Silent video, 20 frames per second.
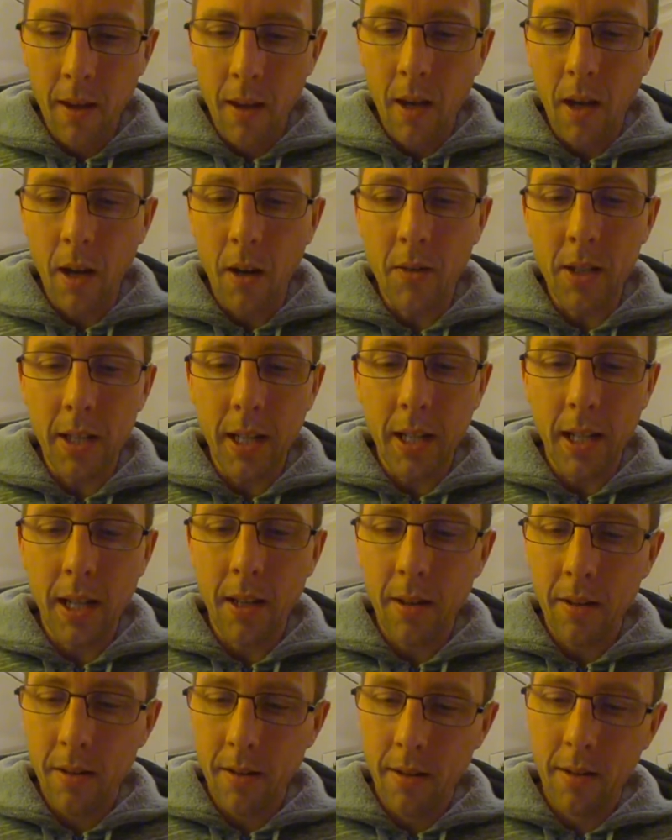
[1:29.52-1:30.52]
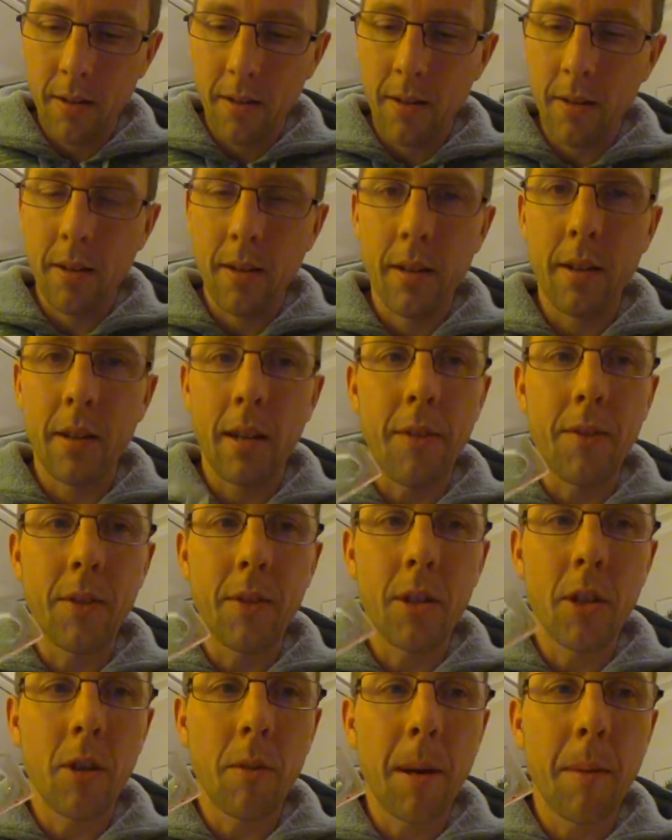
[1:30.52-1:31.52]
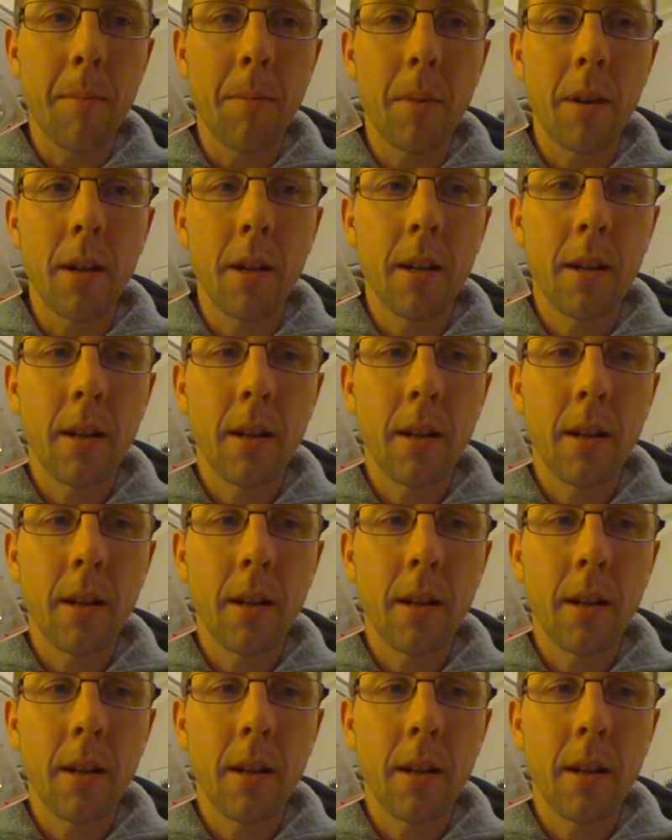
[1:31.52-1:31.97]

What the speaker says: Obviously, having to remember